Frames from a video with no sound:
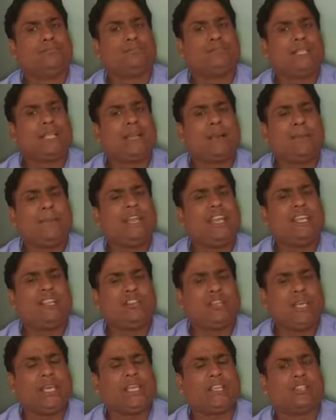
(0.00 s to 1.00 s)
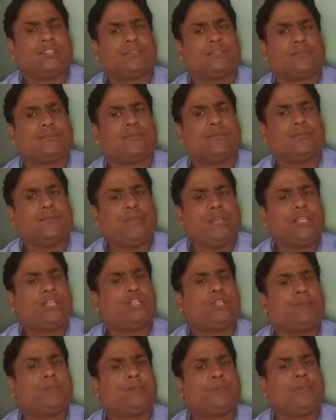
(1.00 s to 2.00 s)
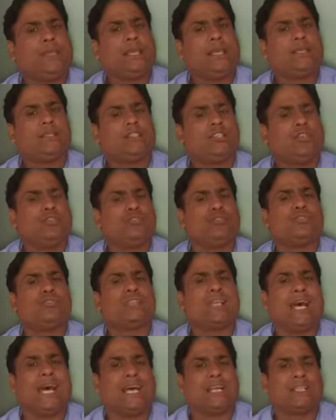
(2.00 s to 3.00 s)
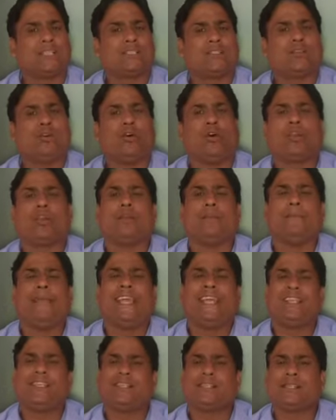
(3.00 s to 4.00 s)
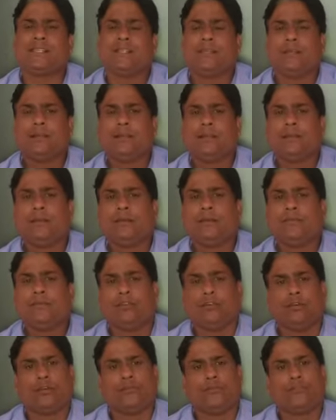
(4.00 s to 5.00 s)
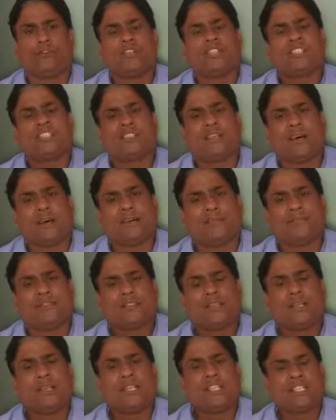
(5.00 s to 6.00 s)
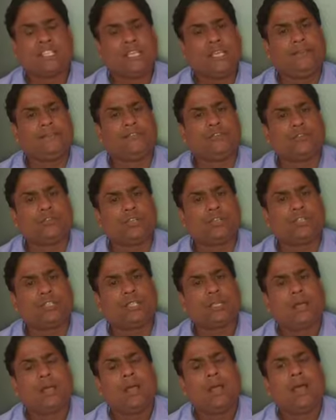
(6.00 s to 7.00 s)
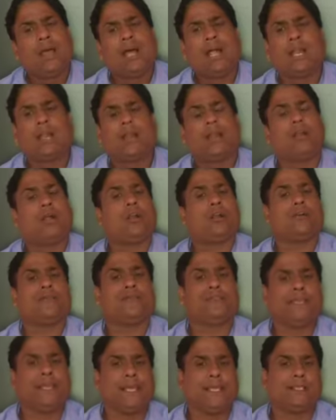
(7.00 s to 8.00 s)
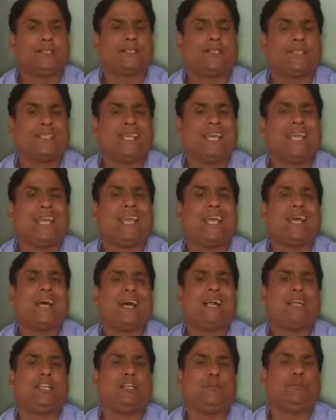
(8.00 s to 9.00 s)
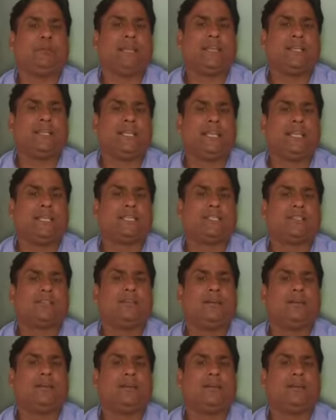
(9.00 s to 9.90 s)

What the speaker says: there are many things which is used as ornament for foodstuffs, seafoods, and a lot of things. They are dependent